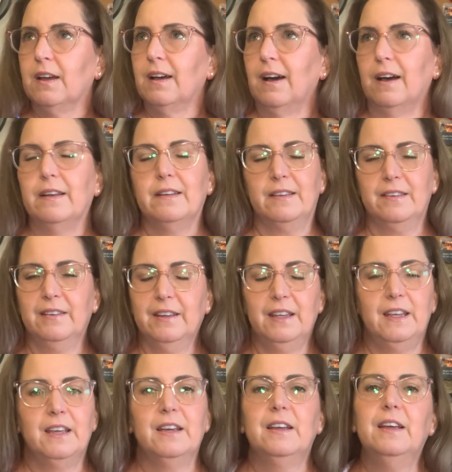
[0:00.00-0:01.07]

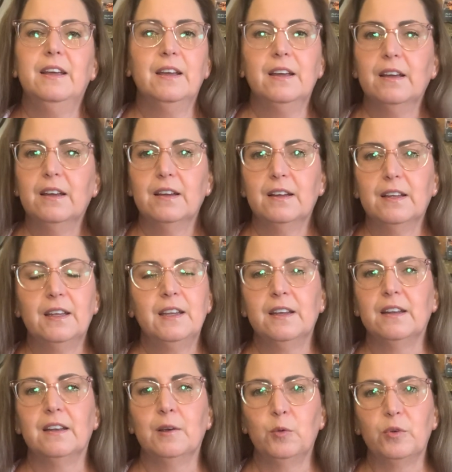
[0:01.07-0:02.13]
Honestly,
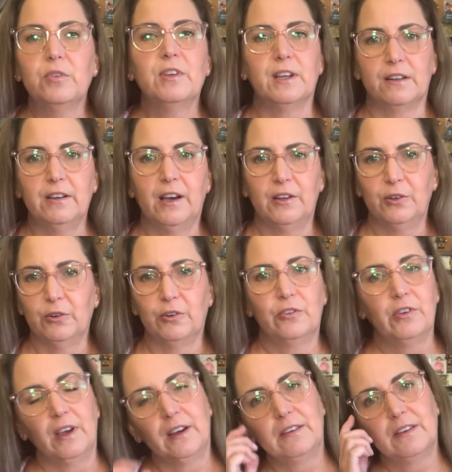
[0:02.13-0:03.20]
it was like toddler
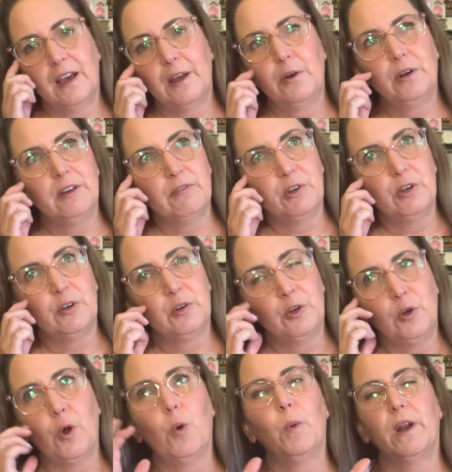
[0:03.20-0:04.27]
size. I don't even
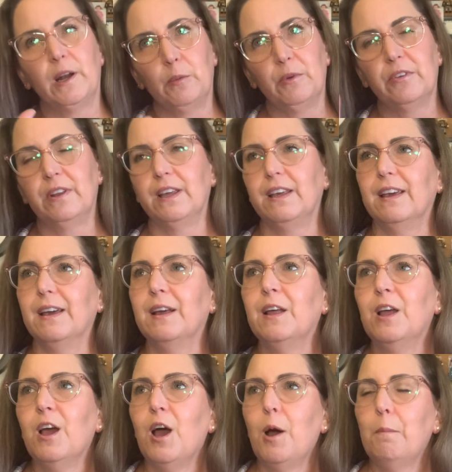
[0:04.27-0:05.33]
know what I was thinking.
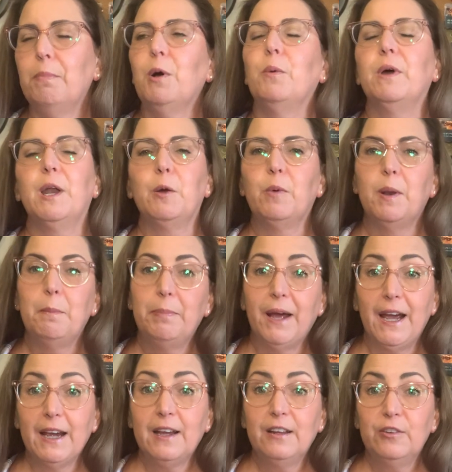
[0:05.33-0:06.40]
But when I went
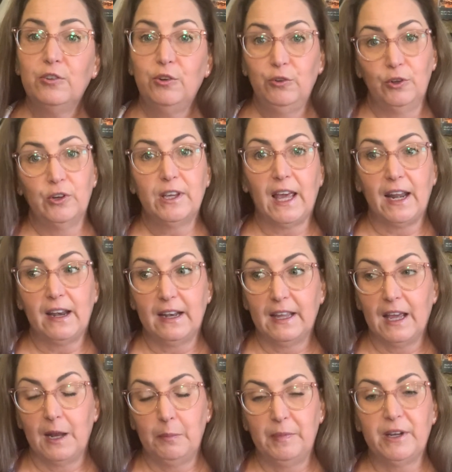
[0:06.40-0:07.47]
back to look at it
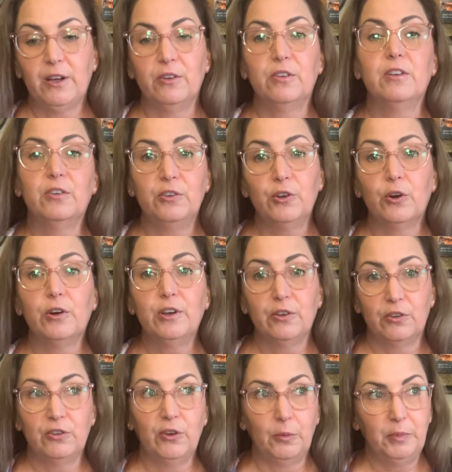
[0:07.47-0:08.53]
again, because this yarn is
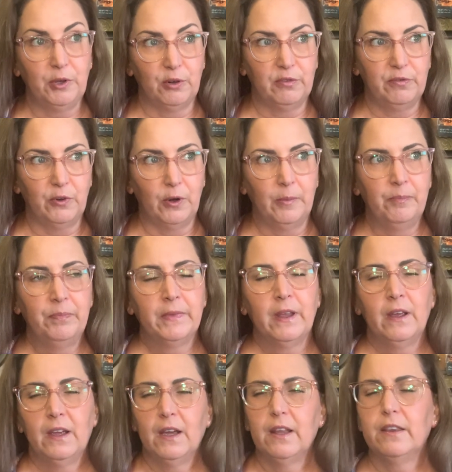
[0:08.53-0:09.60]
so beautiful,
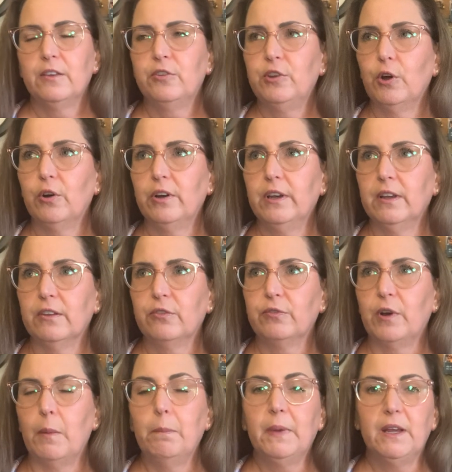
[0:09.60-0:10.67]
this yarn is
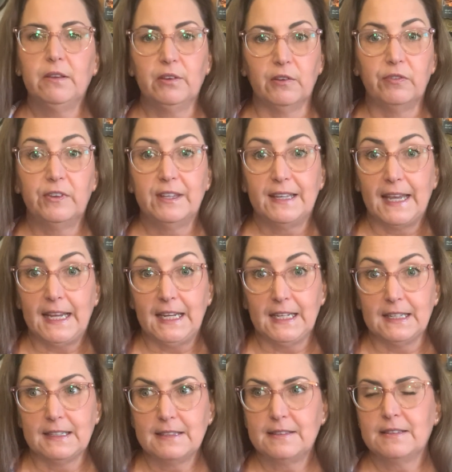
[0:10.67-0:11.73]
from Mace of
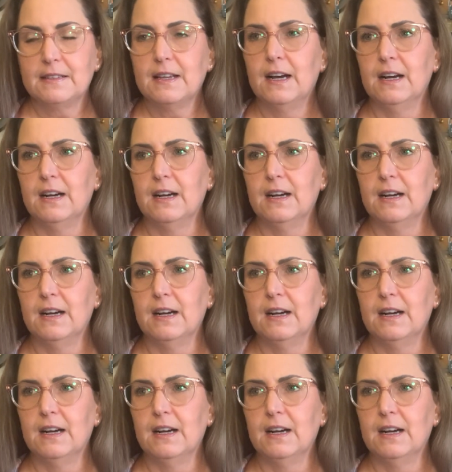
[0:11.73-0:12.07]
Skeins.